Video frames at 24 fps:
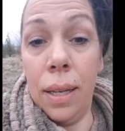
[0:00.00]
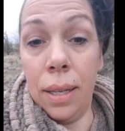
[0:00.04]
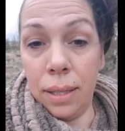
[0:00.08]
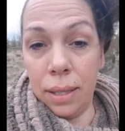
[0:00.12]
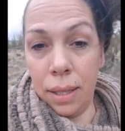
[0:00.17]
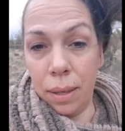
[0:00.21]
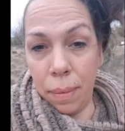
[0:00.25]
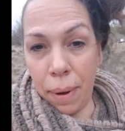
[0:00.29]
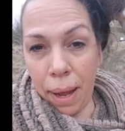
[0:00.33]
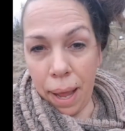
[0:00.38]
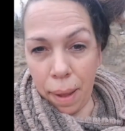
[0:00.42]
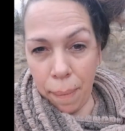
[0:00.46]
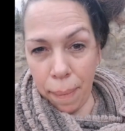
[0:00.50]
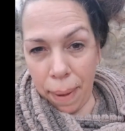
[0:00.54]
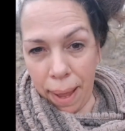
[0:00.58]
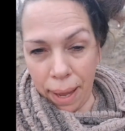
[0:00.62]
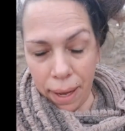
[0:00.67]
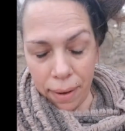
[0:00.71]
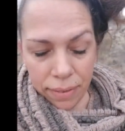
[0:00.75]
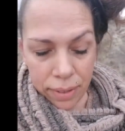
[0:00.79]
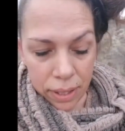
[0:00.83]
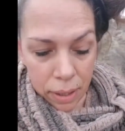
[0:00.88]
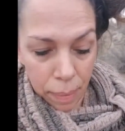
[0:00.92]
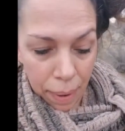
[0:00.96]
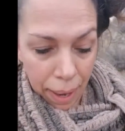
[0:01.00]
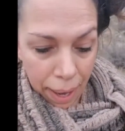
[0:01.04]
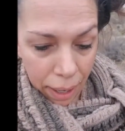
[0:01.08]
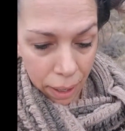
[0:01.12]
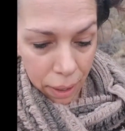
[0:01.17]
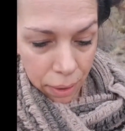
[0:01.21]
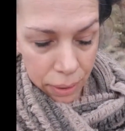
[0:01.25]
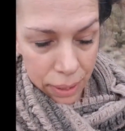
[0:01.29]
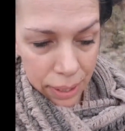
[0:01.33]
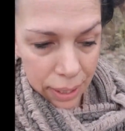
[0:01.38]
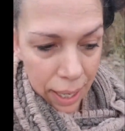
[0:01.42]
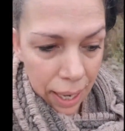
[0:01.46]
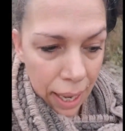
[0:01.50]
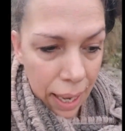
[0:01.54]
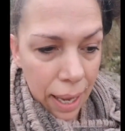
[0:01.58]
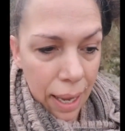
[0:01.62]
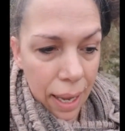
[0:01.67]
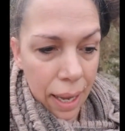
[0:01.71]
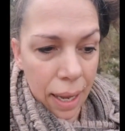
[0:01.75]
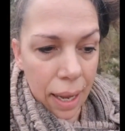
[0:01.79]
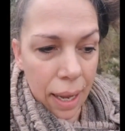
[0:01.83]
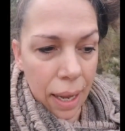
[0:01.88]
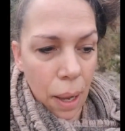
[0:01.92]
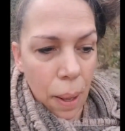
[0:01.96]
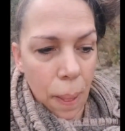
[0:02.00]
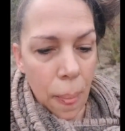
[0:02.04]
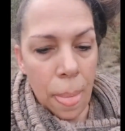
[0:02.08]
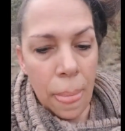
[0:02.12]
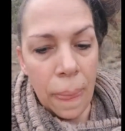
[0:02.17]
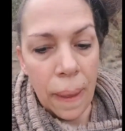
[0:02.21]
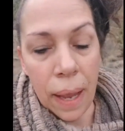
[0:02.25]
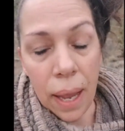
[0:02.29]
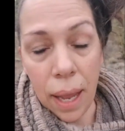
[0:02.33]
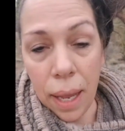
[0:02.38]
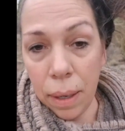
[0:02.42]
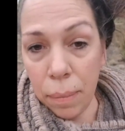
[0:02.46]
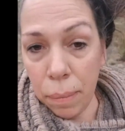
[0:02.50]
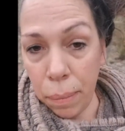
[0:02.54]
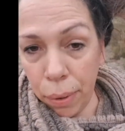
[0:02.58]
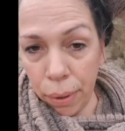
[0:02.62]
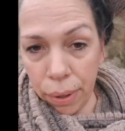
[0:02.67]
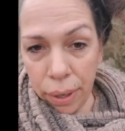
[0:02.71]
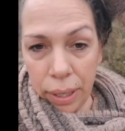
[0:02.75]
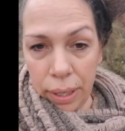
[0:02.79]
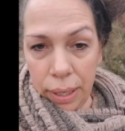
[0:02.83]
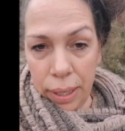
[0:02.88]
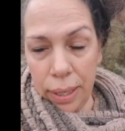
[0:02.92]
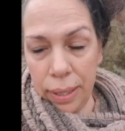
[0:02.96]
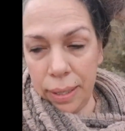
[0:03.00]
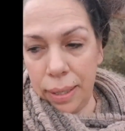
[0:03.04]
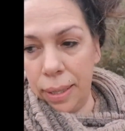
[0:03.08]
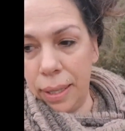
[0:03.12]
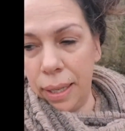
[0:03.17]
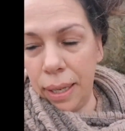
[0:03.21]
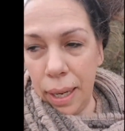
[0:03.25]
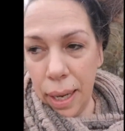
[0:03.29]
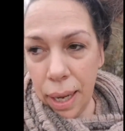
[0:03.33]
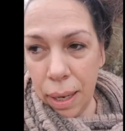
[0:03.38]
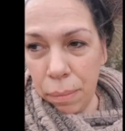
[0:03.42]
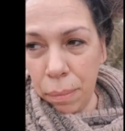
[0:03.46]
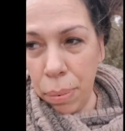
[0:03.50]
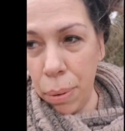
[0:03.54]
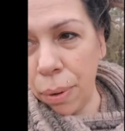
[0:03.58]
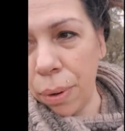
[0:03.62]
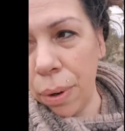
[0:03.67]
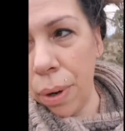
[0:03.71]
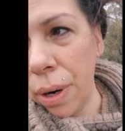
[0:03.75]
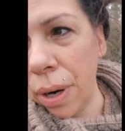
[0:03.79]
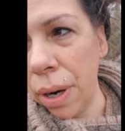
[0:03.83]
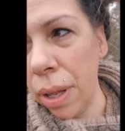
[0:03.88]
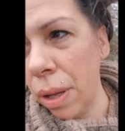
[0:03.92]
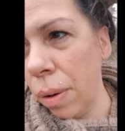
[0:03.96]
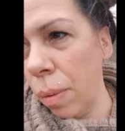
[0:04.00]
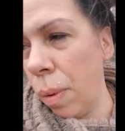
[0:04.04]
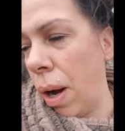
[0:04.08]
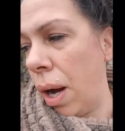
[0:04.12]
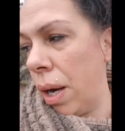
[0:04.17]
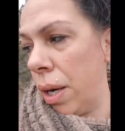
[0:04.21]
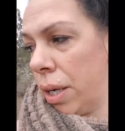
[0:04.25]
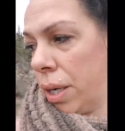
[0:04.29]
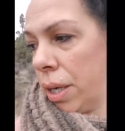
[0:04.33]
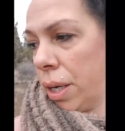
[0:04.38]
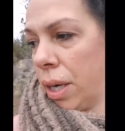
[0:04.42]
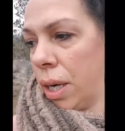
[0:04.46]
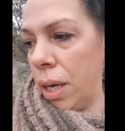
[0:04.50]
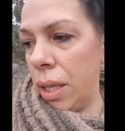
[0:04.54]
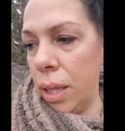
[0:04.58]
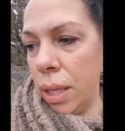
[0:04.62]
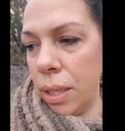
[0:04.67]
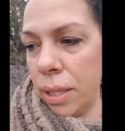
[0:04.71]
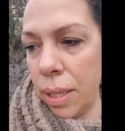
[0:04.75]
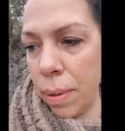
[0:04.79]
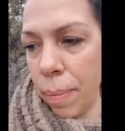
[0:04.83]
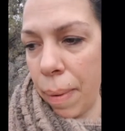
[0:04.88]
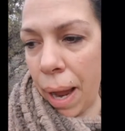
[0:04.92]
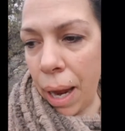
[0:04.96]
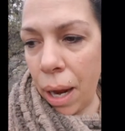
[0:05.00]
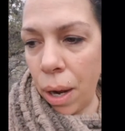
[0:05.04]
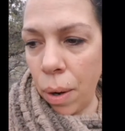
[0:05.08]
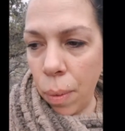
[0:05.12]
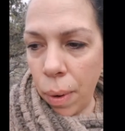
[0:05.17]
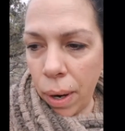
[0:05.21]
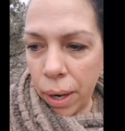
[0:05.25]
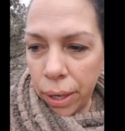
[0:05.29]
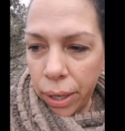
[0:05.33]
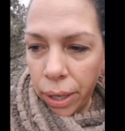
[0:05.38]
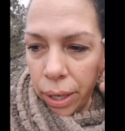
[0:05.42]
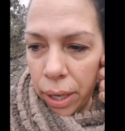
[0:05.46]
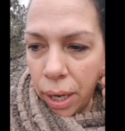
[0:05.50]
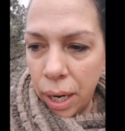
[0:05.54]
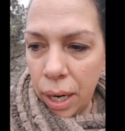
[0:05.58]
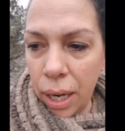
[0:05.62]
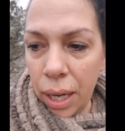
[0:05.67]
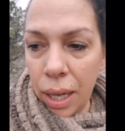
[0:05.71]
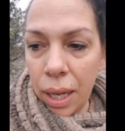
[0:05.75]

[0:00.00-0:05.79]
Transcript: to buy a bag of tobacco today and boil it and pour the water, the tobacco water,